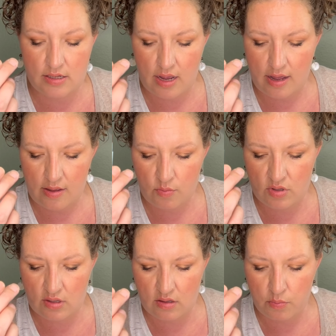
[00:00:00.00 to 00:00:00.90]
times
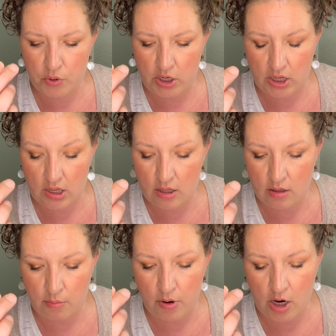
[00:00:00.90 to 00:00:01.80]
since putting it
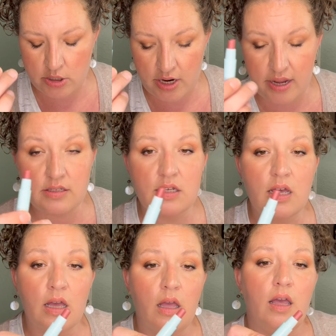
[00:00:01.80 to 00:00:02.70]
in the project.
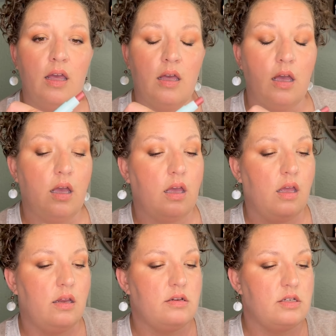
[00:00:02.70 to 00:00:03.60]

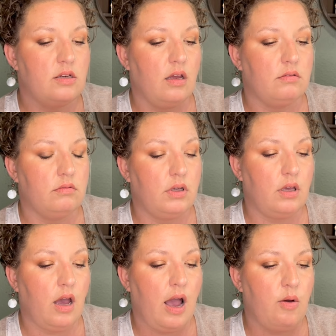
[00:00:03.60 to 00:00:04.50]
And
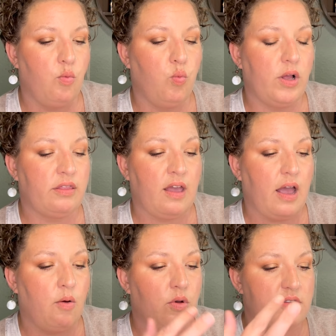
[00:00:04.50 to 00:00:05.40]
I one thing
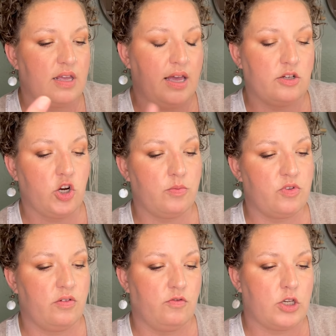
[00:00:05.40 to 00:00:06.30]
I will say in terms
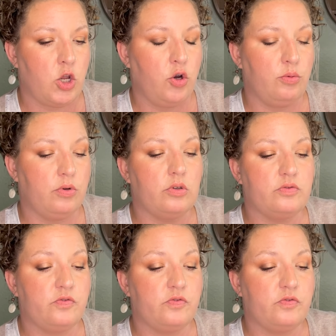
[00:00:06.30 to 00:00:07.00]
of notable